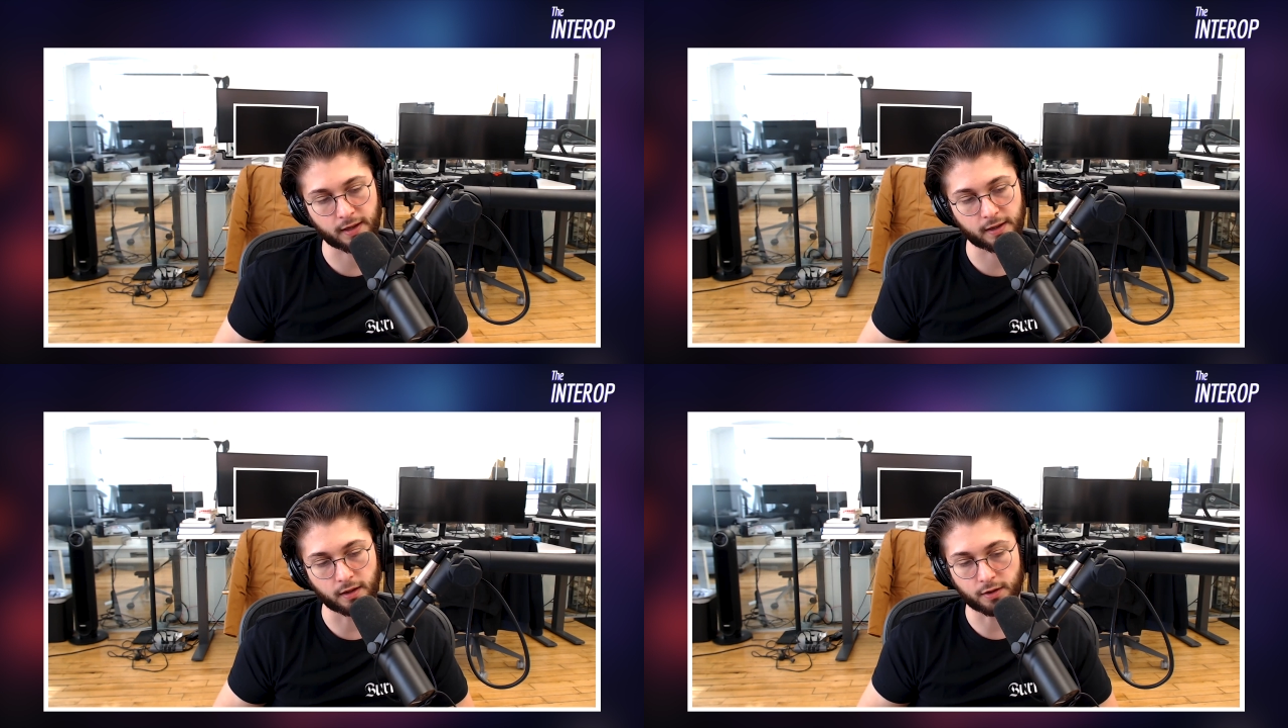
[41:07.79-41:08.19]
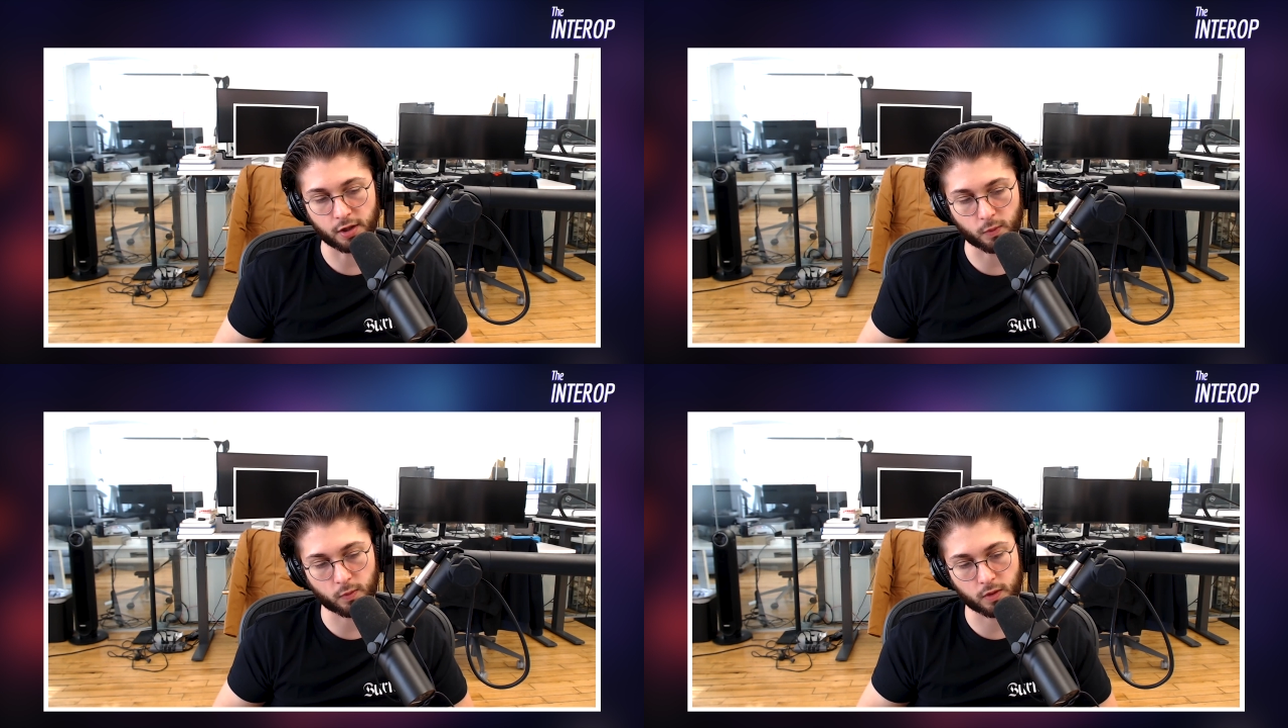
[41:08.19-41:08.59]
And
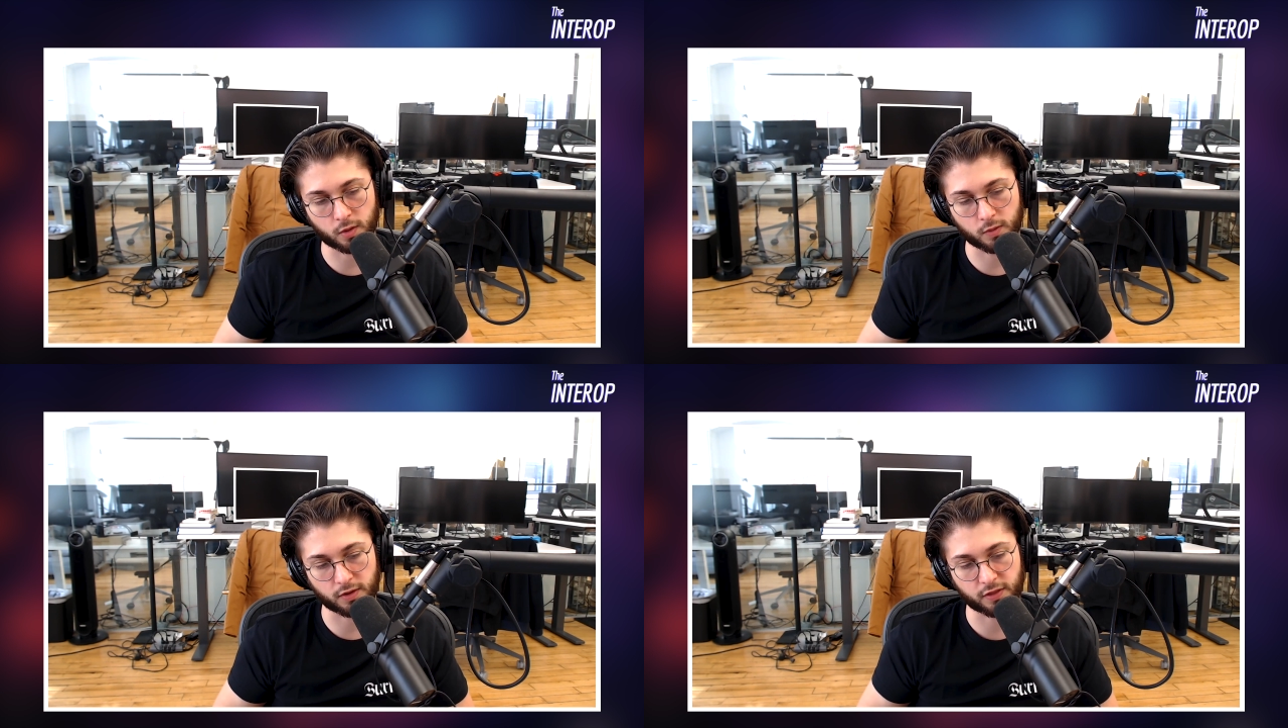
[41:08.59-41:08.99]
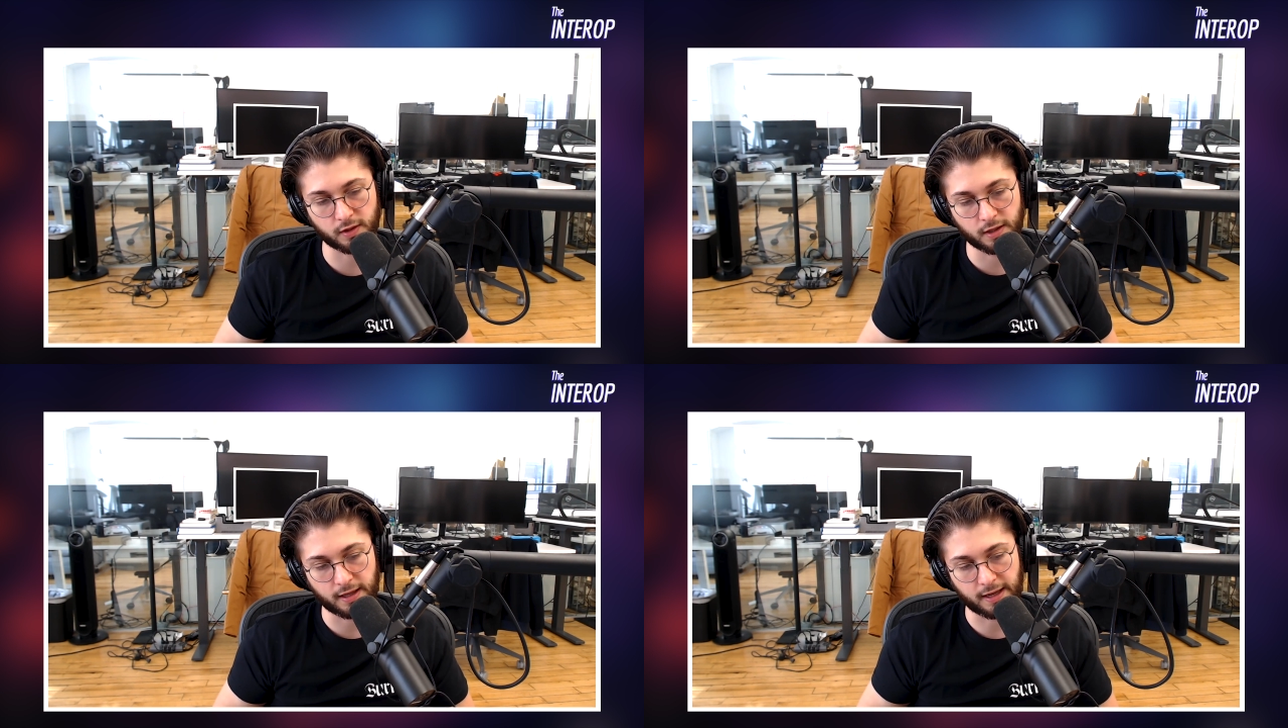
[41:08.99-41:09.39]
we work with
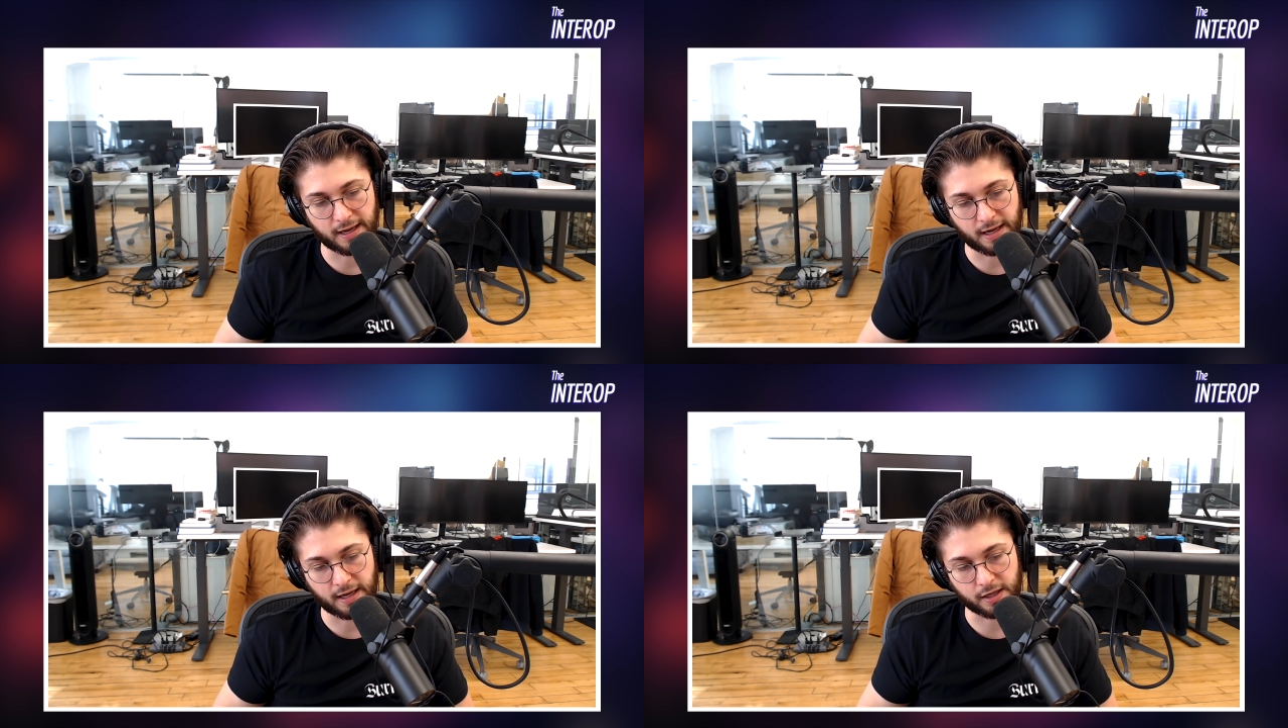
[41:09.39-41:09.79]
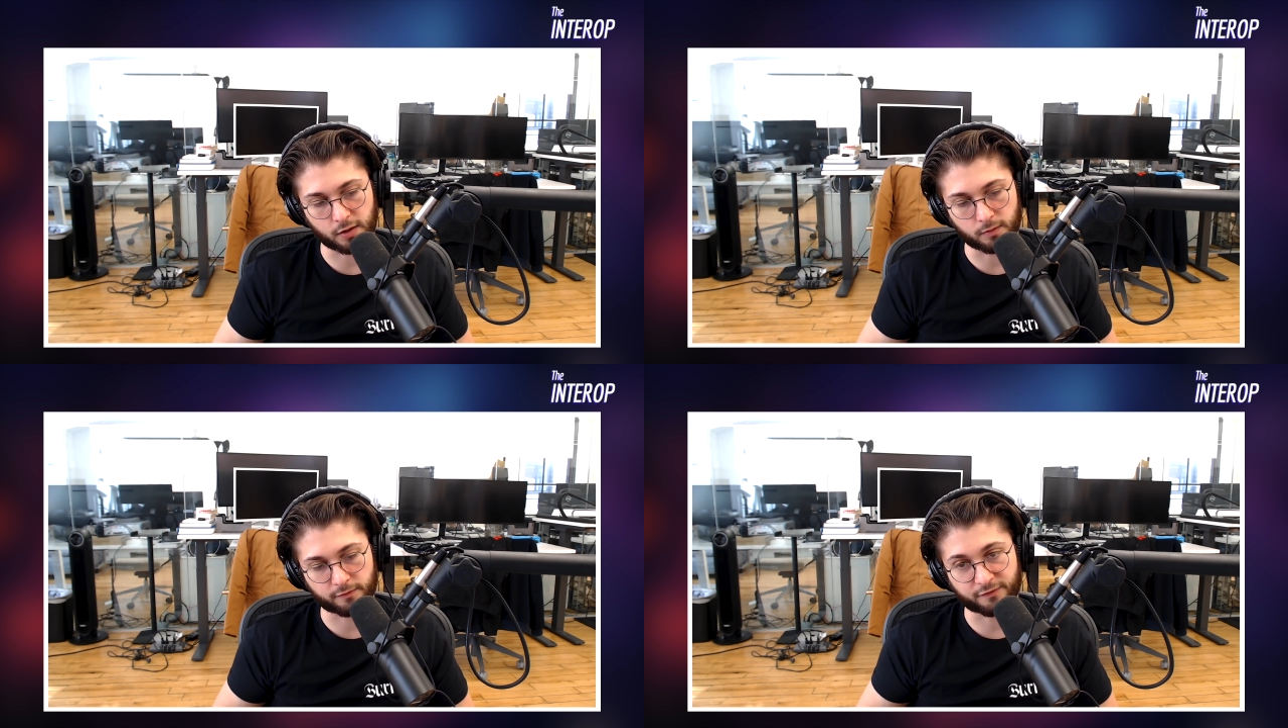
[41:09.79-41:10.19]

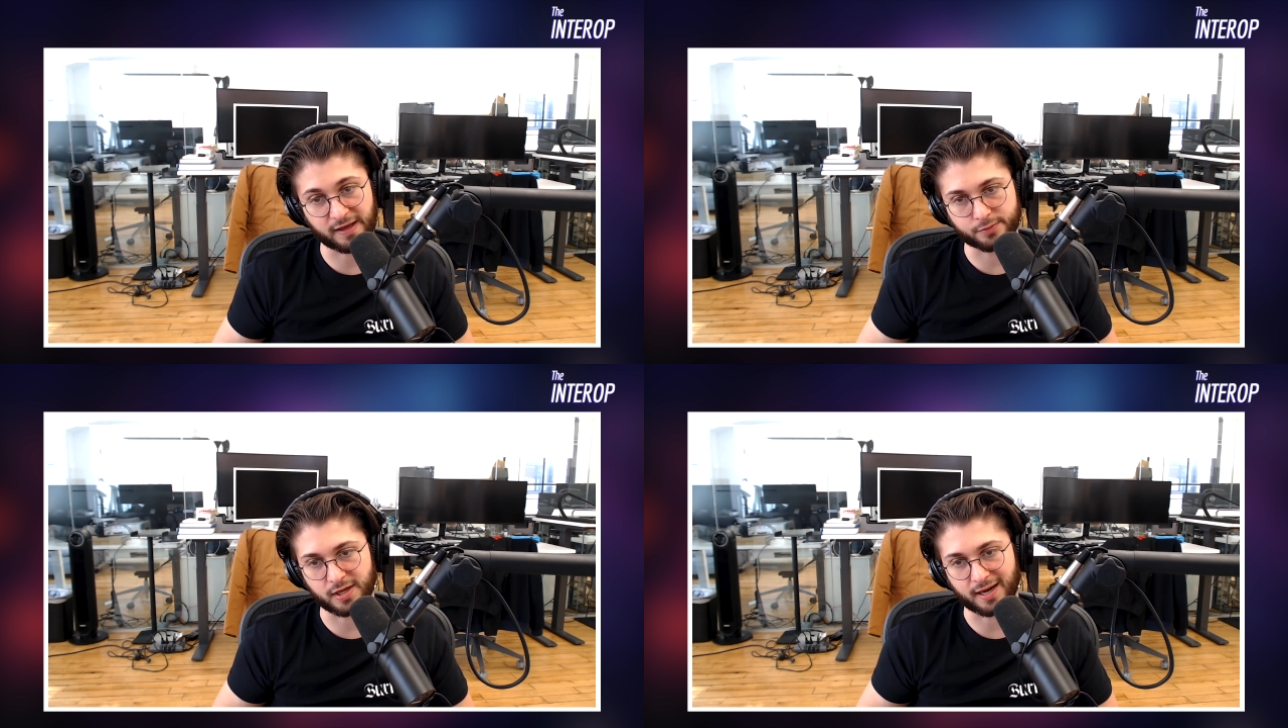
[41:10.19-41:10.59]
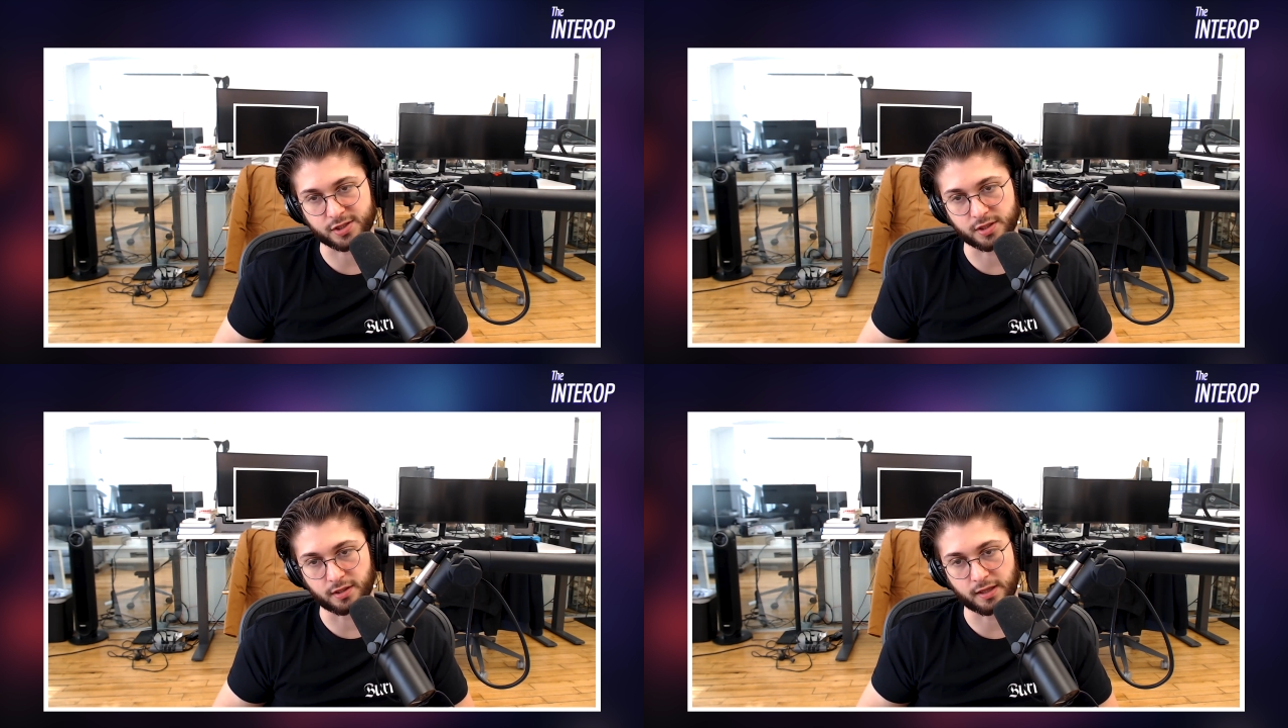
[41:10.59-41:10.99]
fee
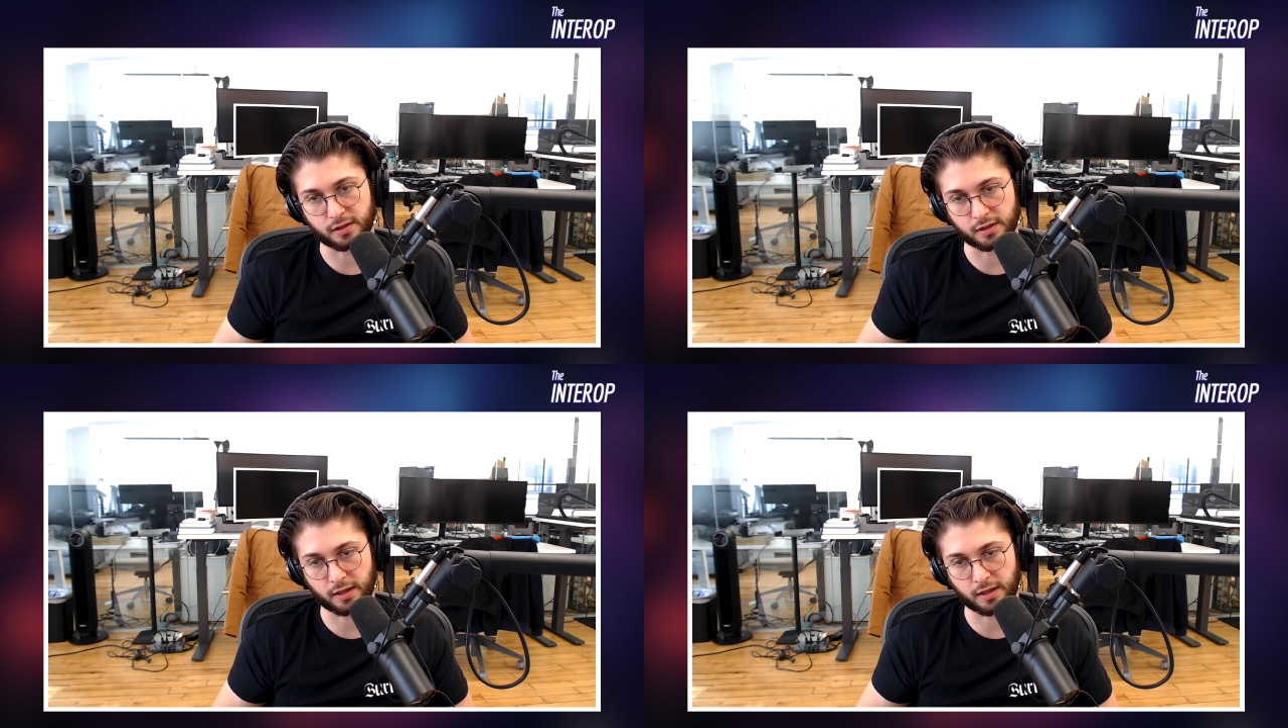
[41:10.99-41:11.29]
abstraction is